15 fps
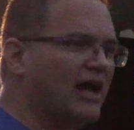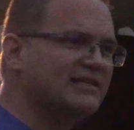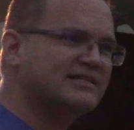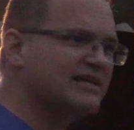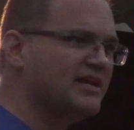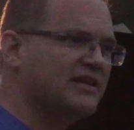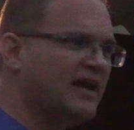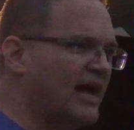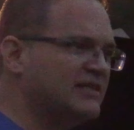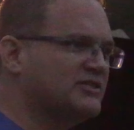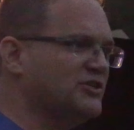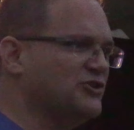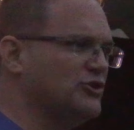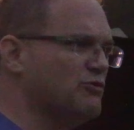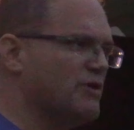God said
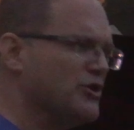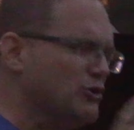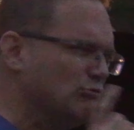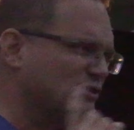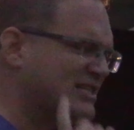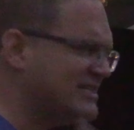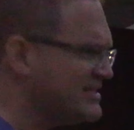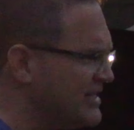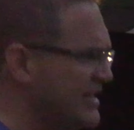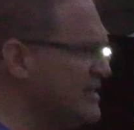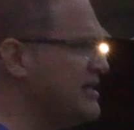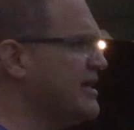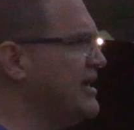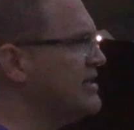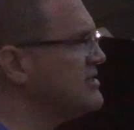not to do, and you
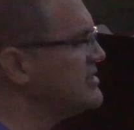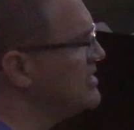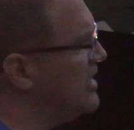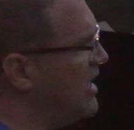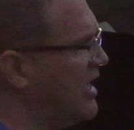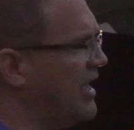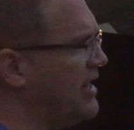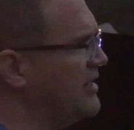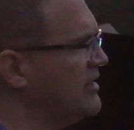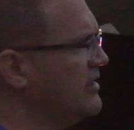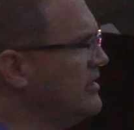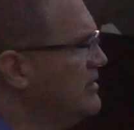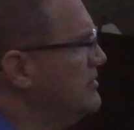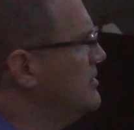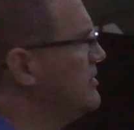sinned against God.
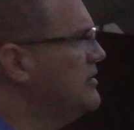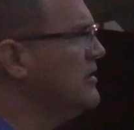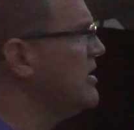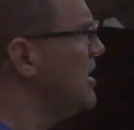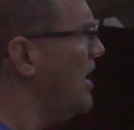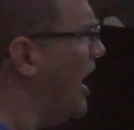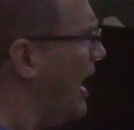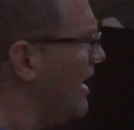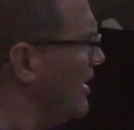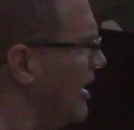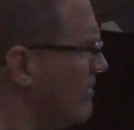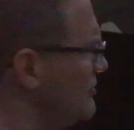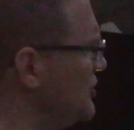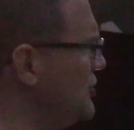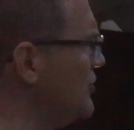God
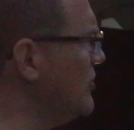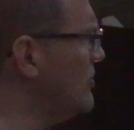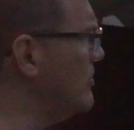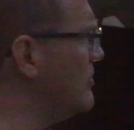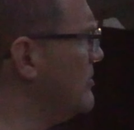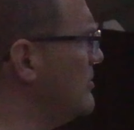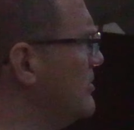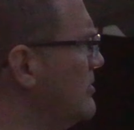loves you.